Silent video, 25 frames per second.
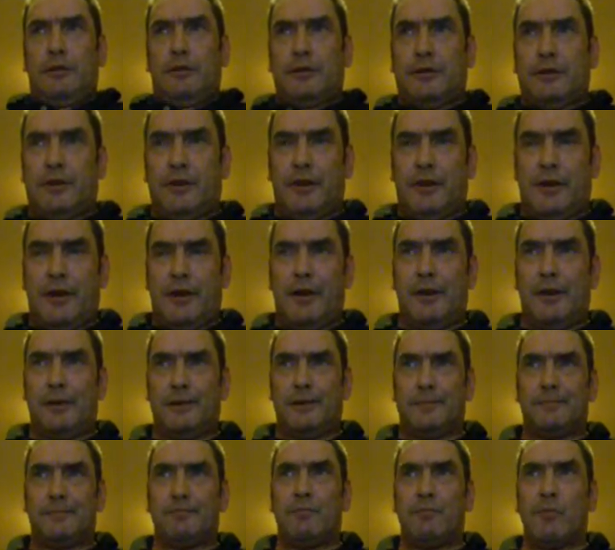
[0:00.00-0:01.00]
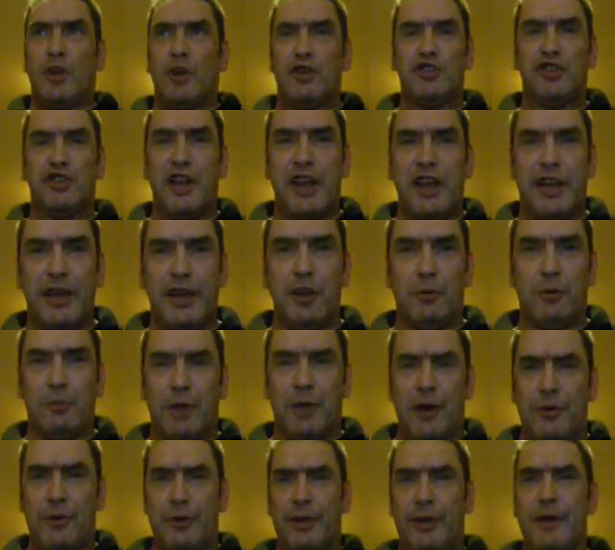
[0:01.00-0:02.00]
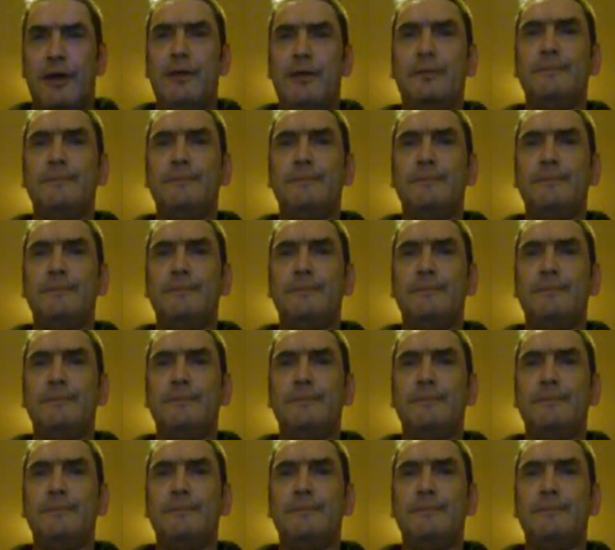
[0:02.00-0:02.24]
the sneaky uploader.